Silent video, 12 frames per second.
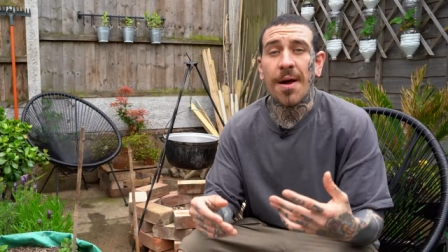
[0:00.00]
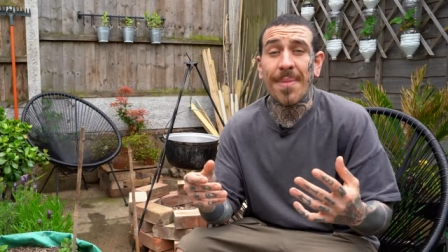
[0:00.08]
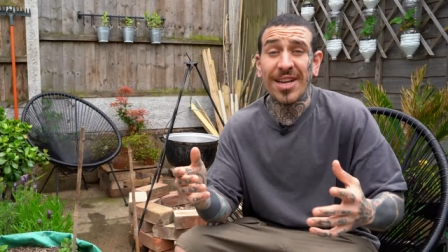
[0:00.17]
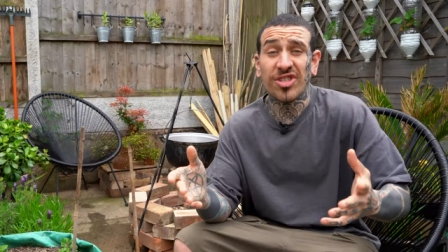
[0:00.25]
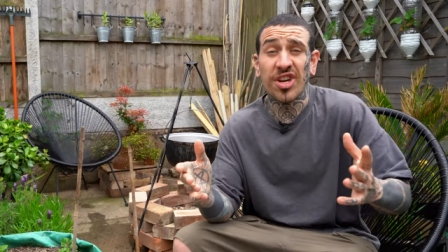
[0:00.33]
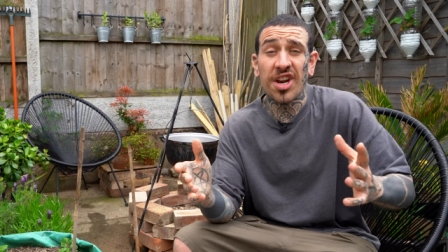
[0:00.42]
I
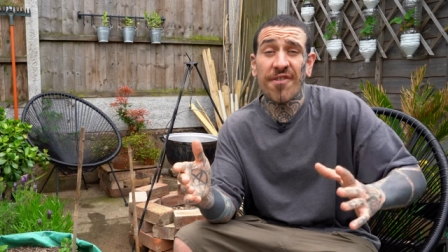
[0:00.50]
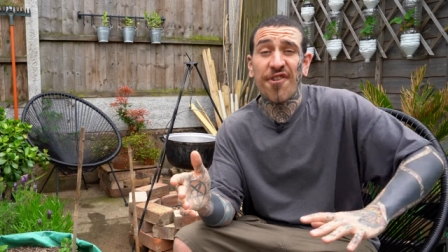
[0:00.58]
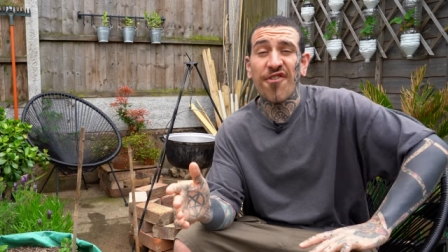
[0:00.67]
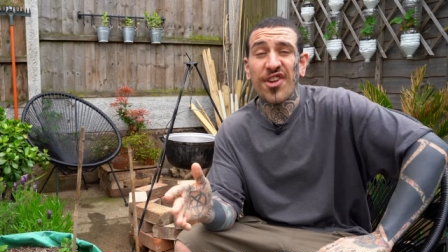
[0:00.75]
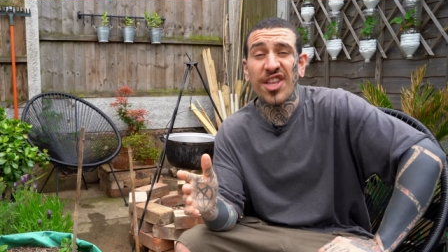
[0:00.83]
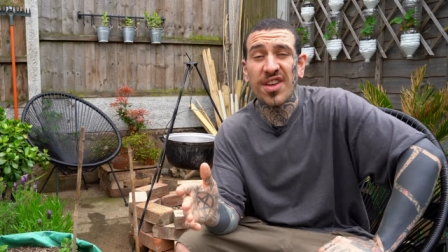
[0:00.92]
mentioned in a
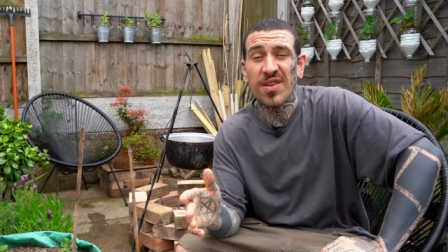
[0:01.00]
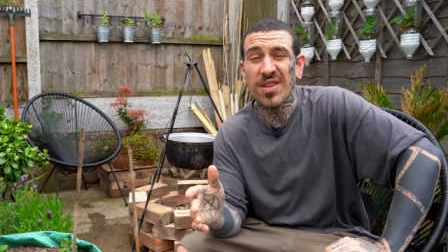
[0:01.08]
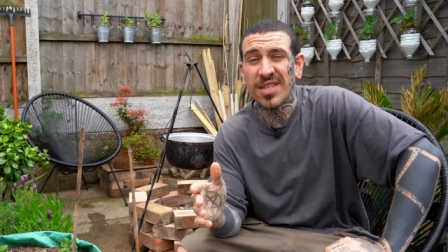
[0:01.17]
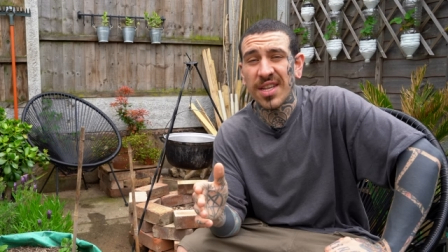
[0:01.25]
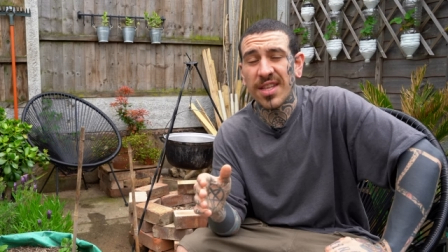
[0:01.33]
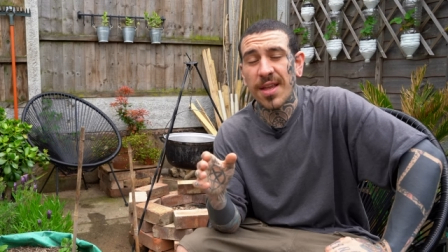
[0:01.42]
few
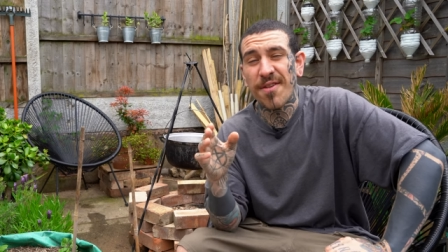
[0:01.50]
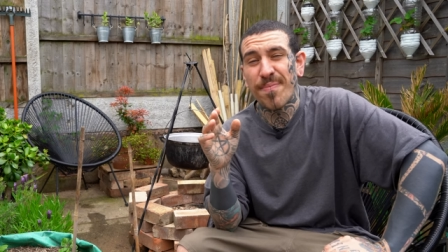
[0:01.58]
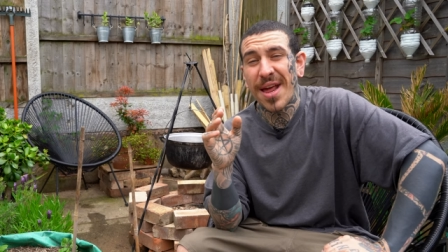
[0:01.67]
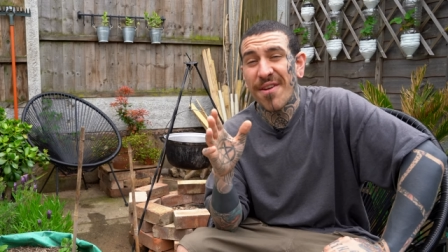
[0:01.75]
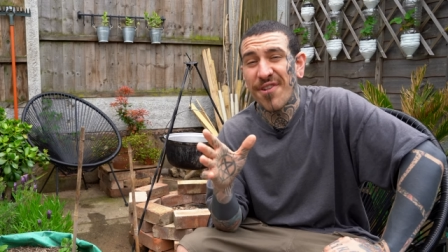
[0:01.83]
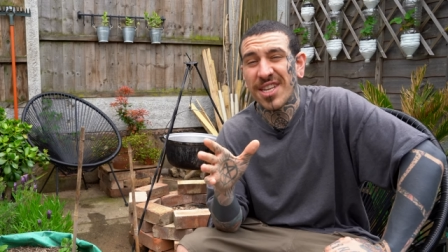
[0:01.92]
videos the
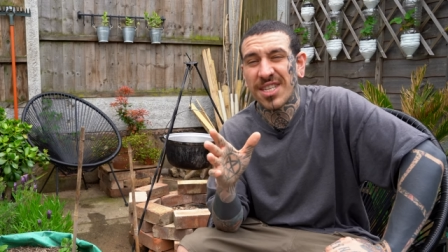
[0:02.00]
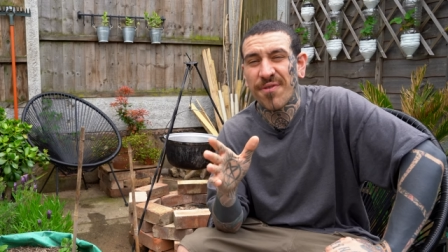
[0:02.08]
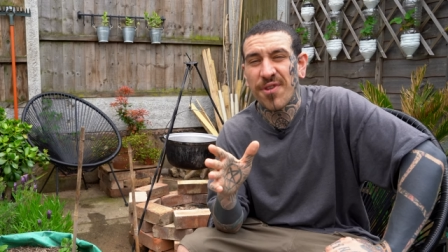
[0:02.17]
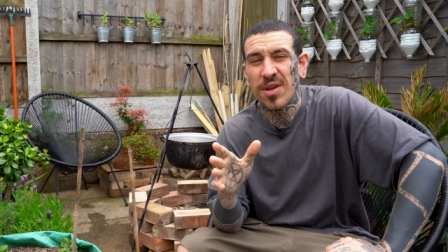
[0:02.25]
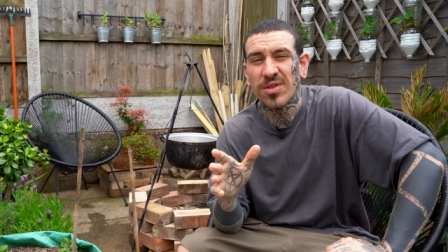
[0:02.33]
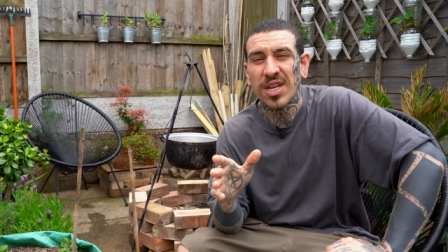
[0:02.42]
benefits of
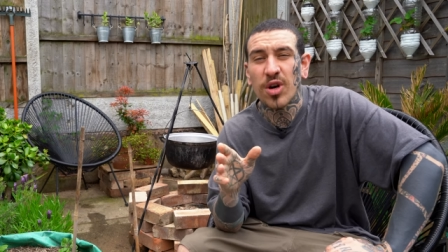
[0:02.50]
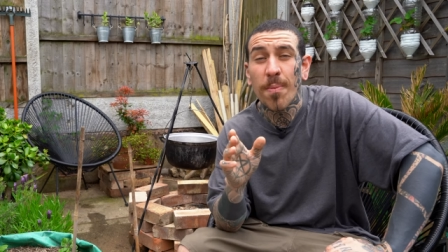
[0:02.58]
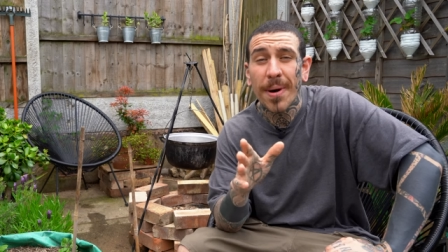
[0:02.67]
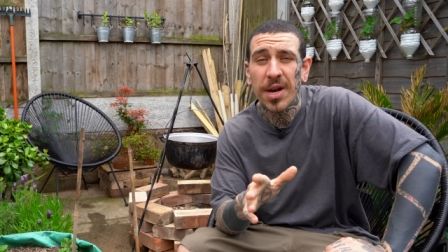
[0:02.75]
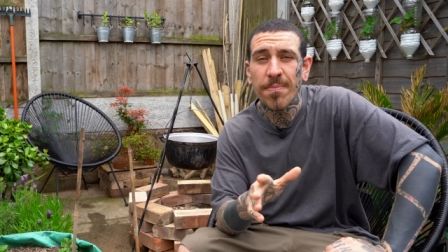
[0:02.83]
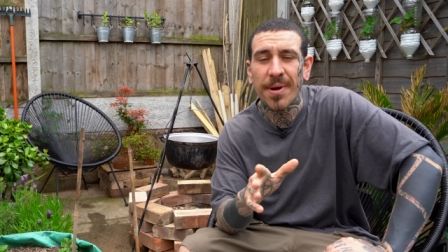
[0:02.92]
using
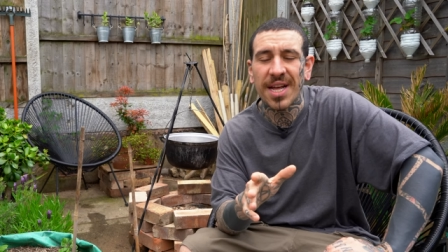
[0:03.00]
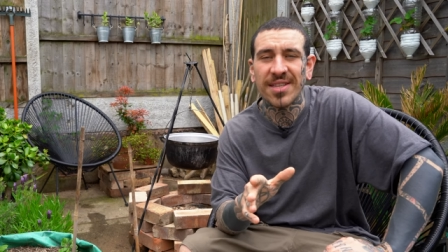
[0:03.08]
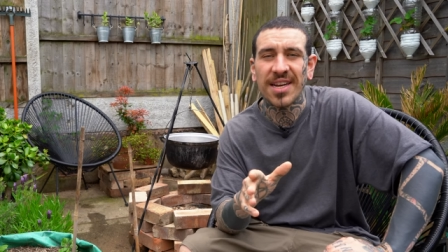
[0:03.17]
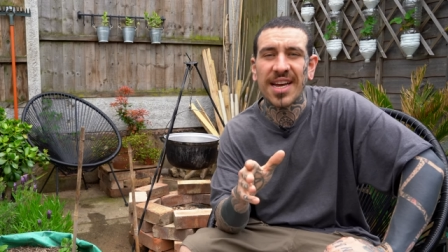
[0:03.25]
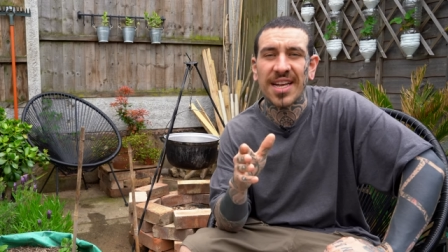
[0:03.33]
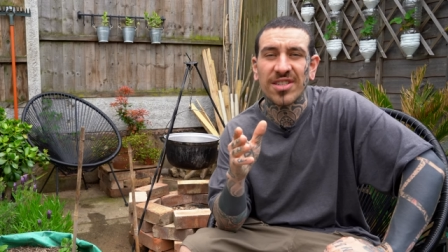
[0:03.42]
companion
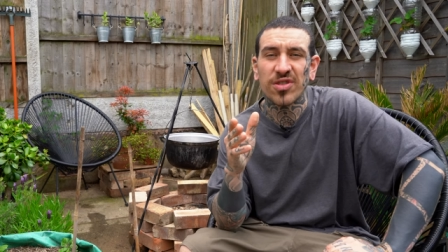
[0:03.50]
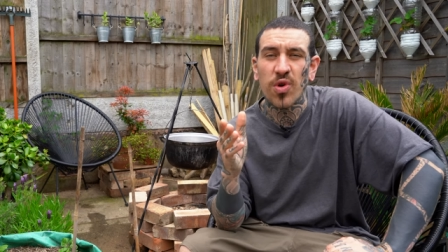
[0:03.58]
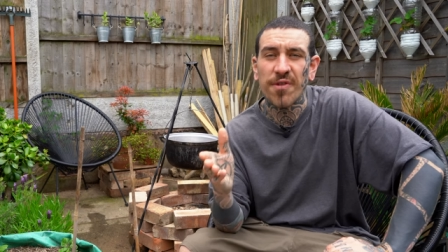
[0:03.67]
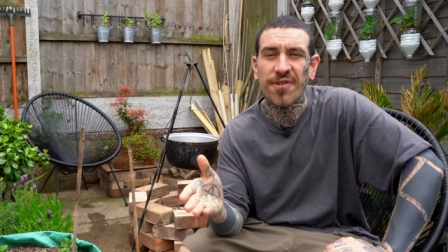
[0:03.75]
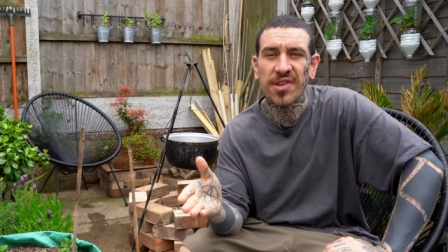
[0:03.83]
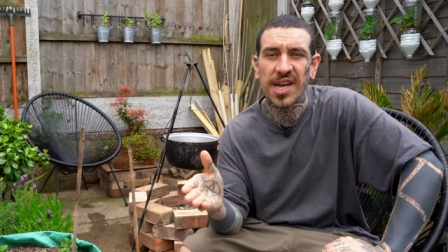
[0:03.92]
planting and
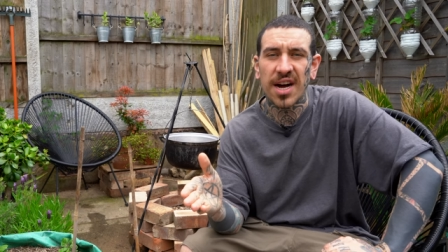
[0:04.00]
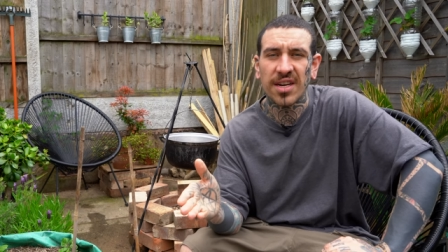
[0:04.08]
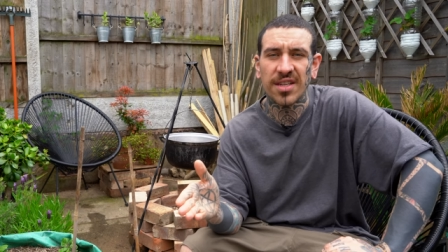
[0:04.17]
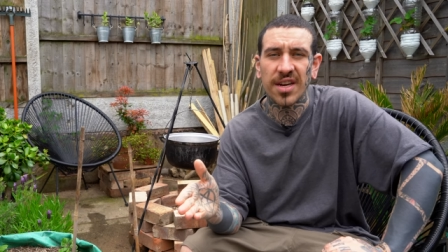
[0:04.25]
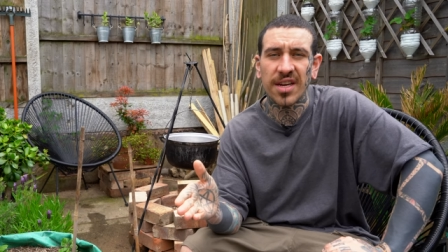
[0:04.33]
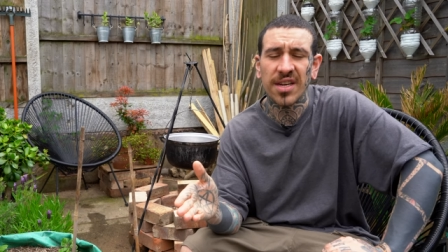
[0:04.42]
square foot
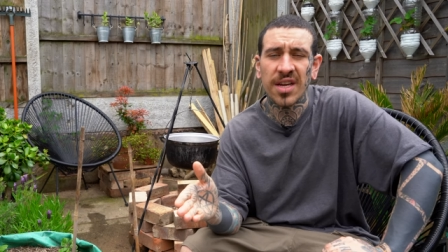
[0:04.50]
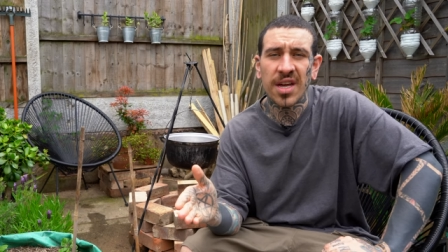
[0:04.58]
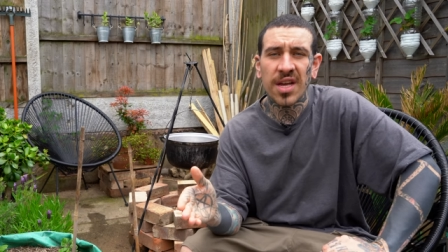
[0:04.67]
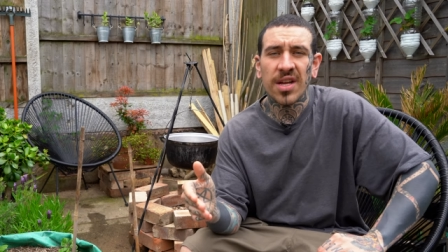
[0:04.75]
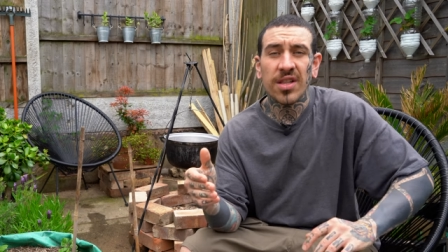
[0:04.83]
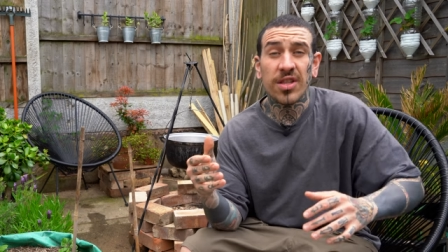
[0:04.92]
gardening
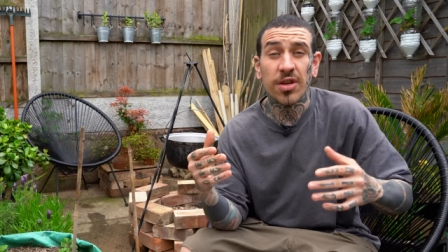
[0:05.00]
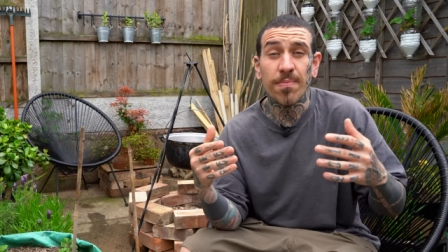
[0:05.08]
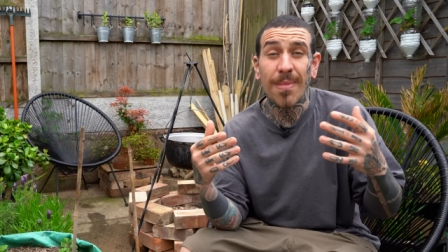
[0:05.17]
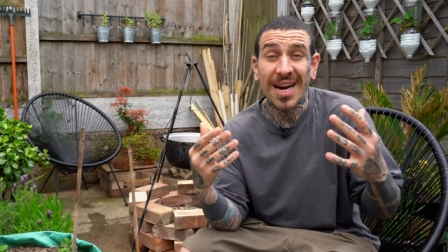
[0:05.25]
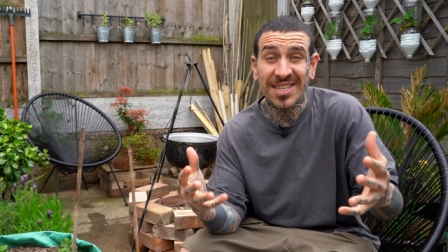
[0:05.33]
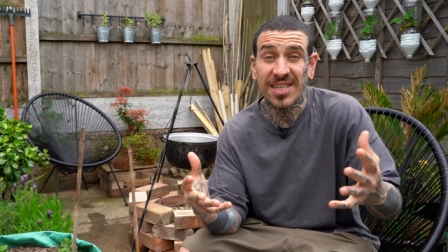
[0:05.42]
to
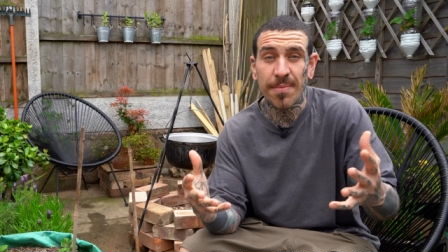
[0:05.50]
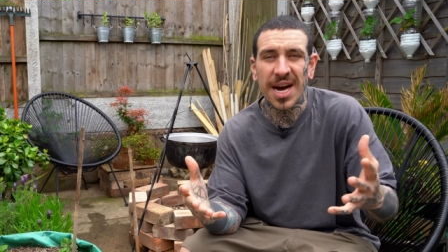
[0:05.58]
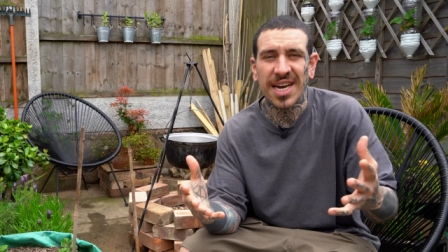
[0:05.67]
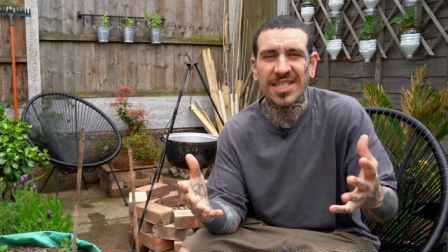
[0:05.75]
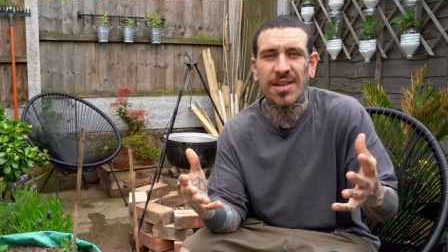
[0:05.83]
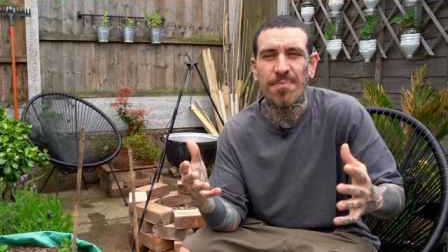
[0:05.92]

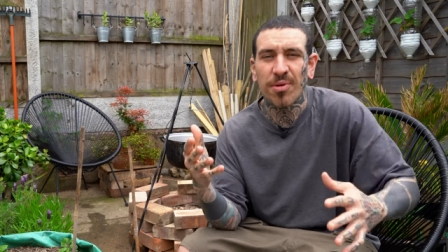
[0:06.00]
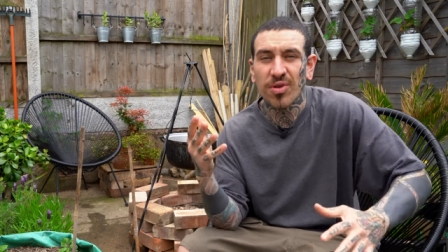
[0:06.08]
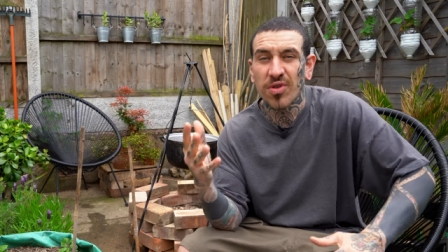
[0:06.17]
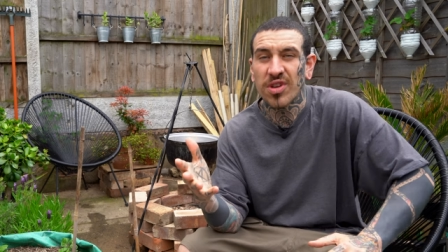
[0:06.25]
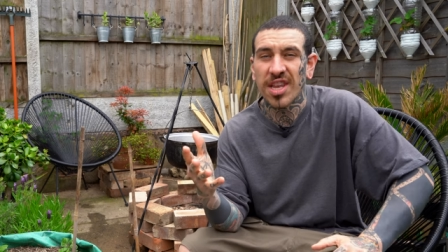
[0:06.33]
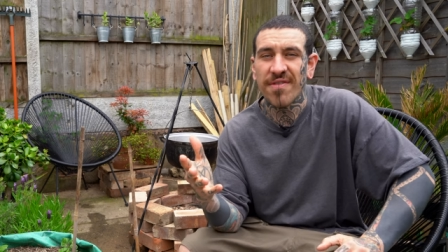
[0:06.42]
maximize the
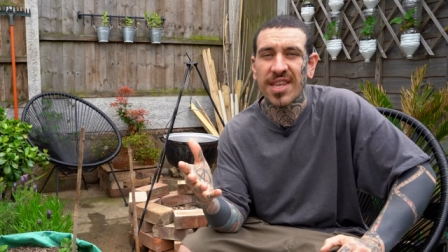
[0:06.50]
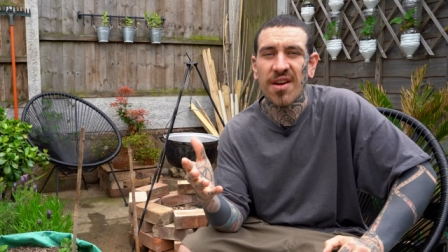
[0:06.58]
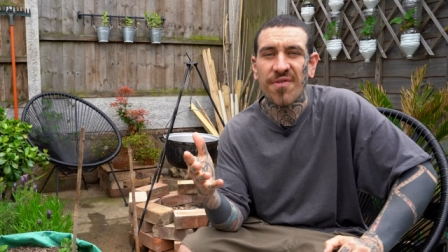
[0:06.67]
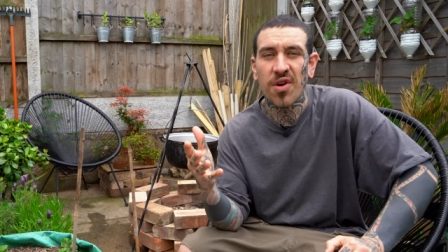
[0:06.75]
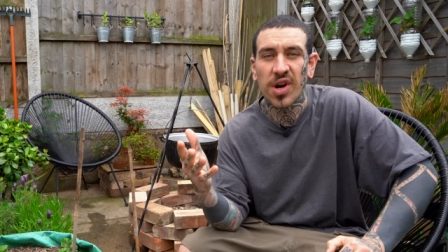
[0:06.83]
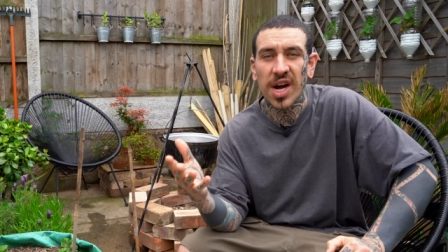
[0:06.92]
productivity of your